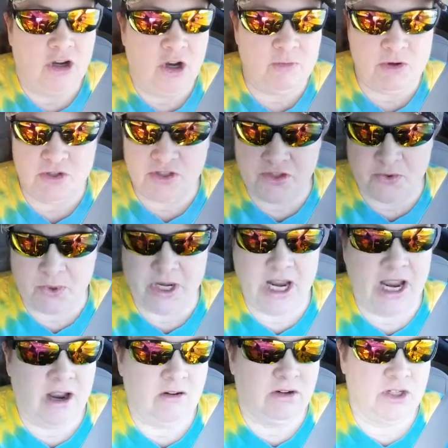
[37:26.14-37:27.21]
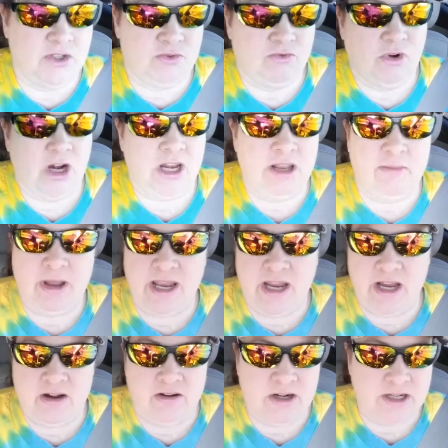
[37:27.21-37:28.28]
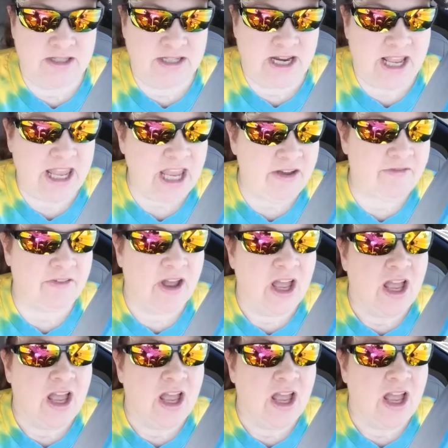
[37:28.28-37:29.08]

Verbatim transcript: almost three hours running my errands, and I have